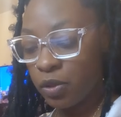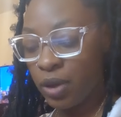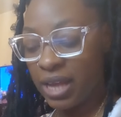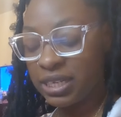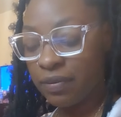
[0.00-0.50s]
You
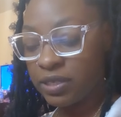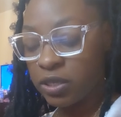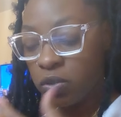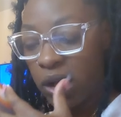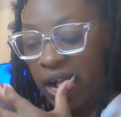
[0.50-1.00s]
guys have a
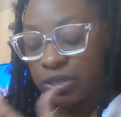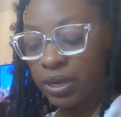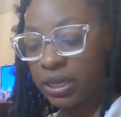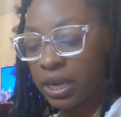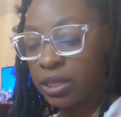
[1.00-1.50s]
soul
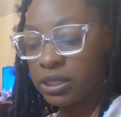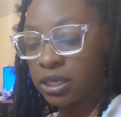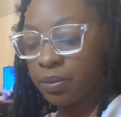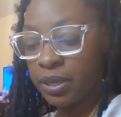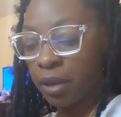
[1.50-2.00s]
contract together. This
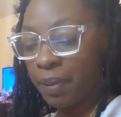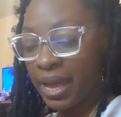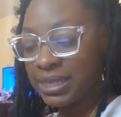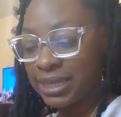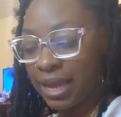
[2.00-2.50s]
could have been your
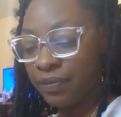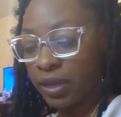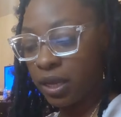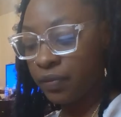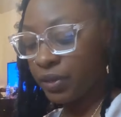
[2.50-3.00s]
past life
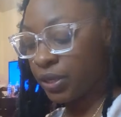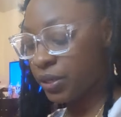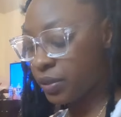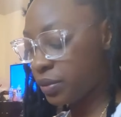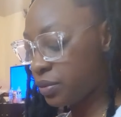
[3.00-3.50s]
love
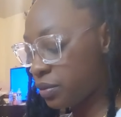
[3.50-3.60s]
here.